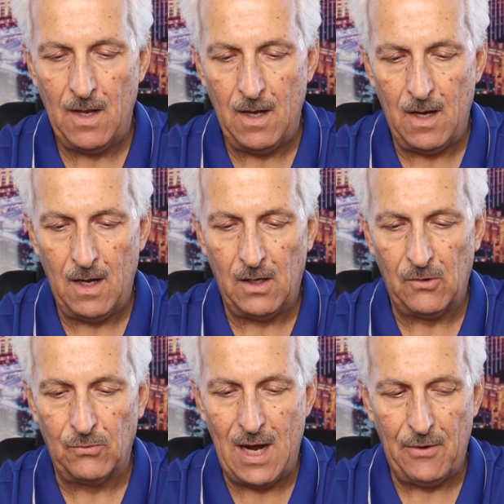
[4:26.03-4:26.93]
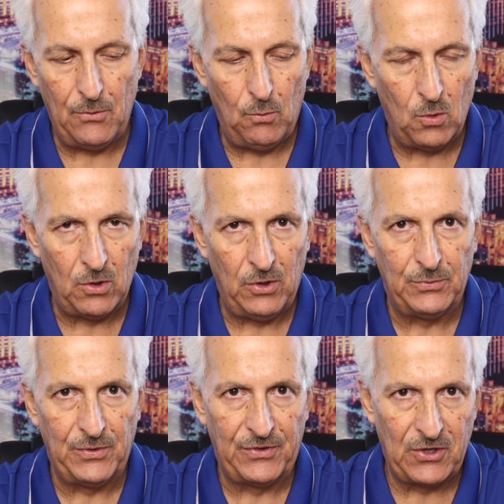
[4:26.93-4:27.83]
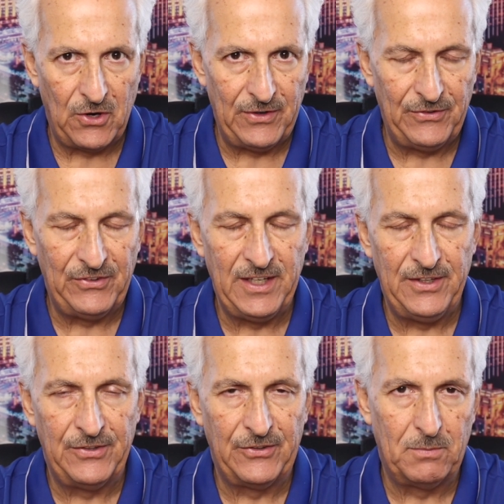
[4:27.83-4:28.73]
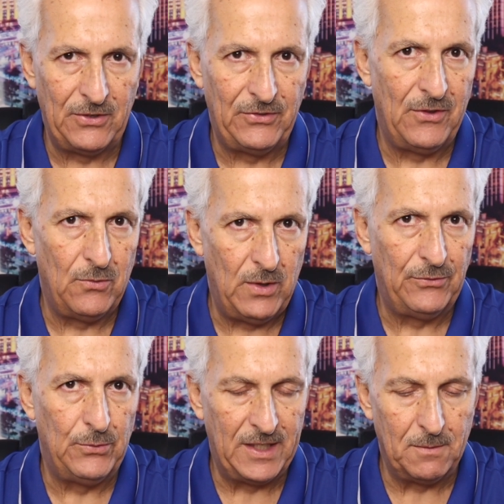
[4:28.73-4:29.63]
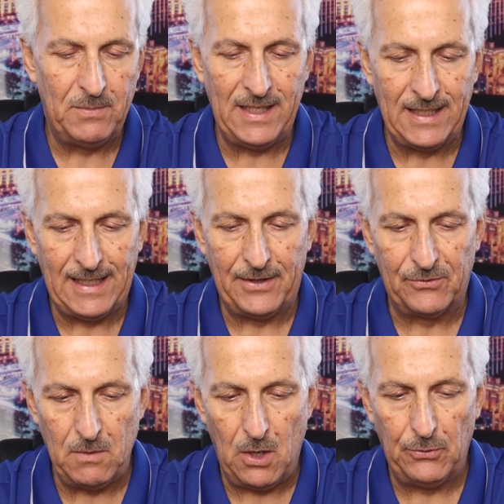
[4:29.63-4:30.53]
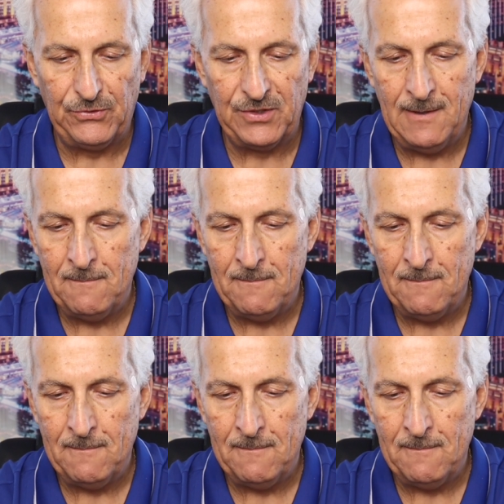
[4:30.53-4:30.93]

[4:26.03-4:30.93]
around the world with the currencies, especially the ones we compete against most.